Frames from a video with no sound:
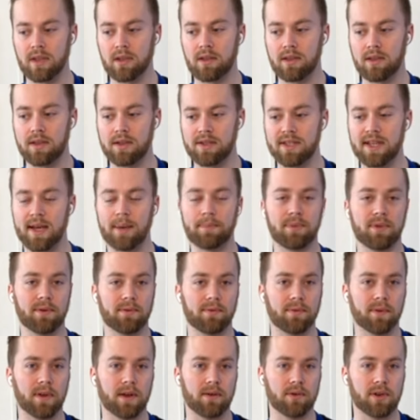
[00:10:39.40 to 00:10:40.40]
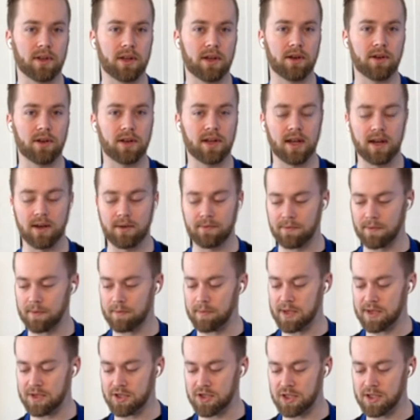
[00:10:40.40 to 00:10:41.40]
the depth of flavor that you're getting
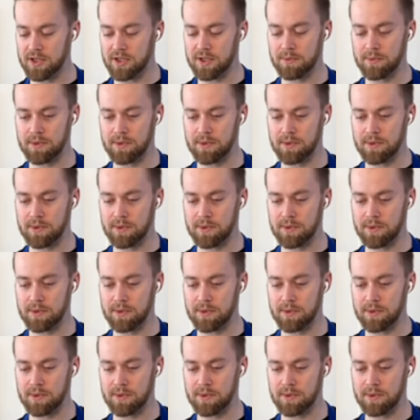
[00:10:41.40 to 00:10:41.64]
from this cheese